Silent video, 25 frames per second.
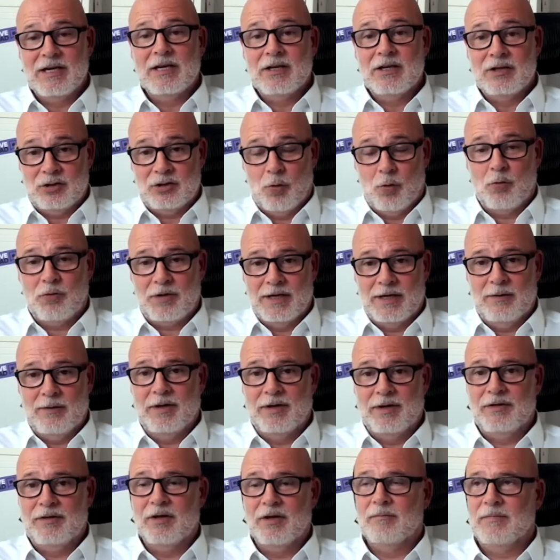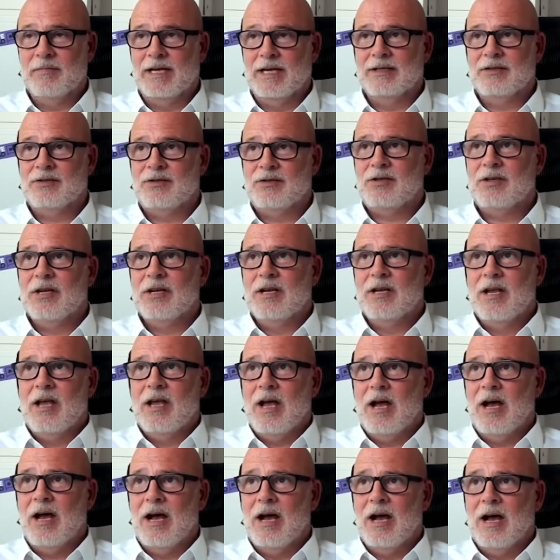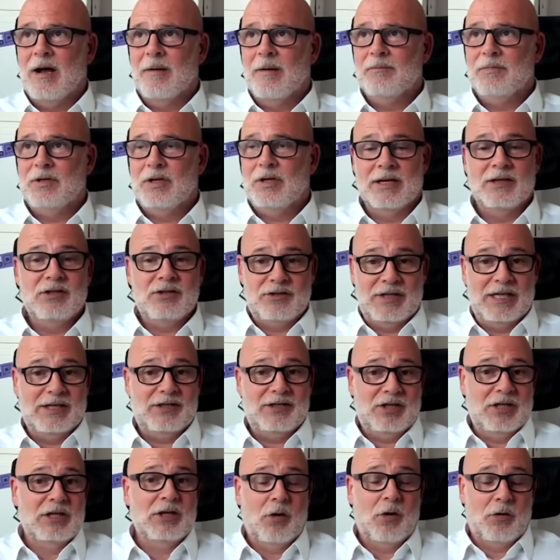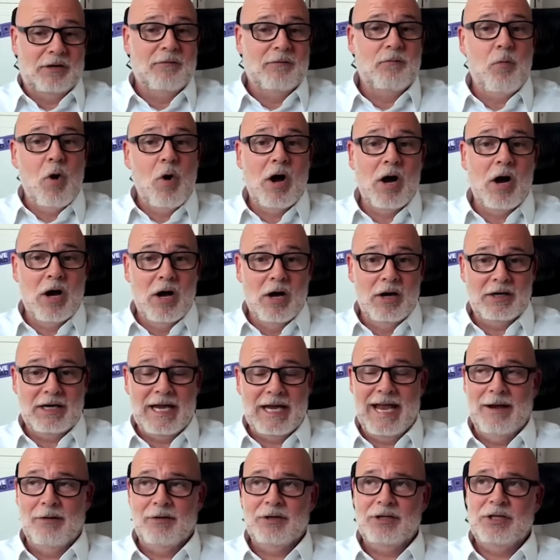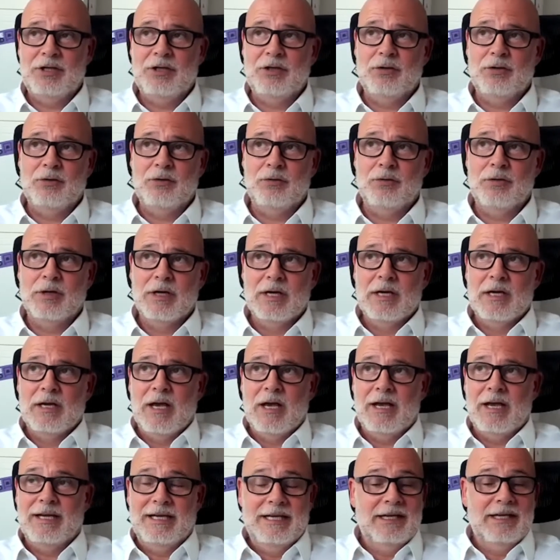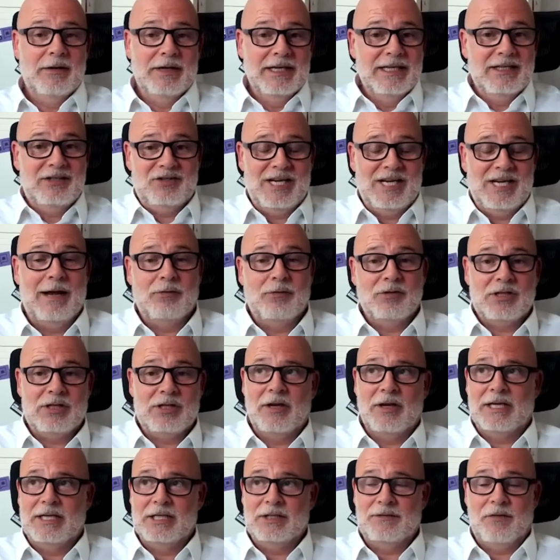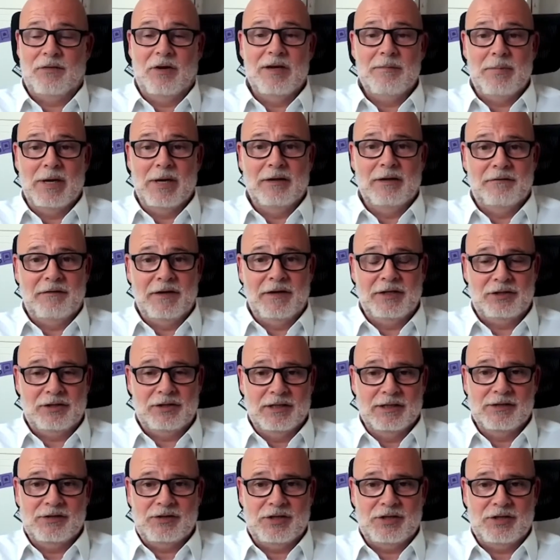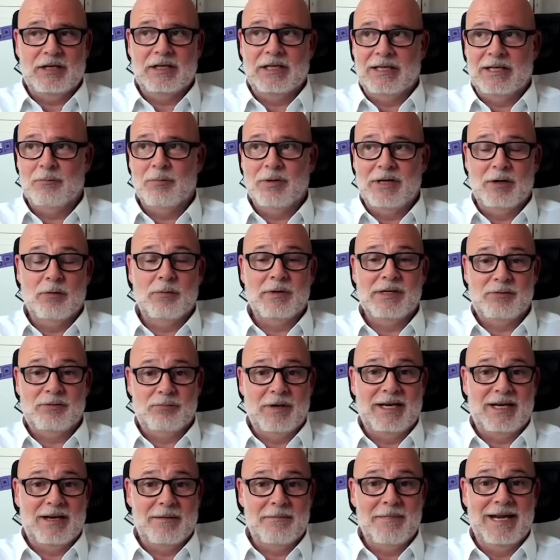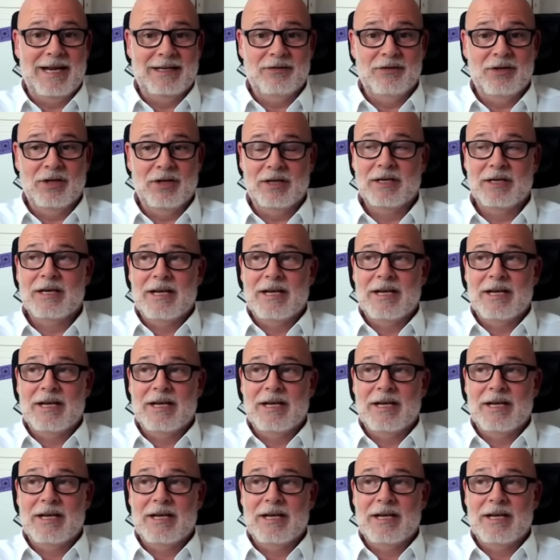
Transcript: talking with them, that's a lot of work. How do you, it sounds like it's very beneficial, and certainly we always recommend that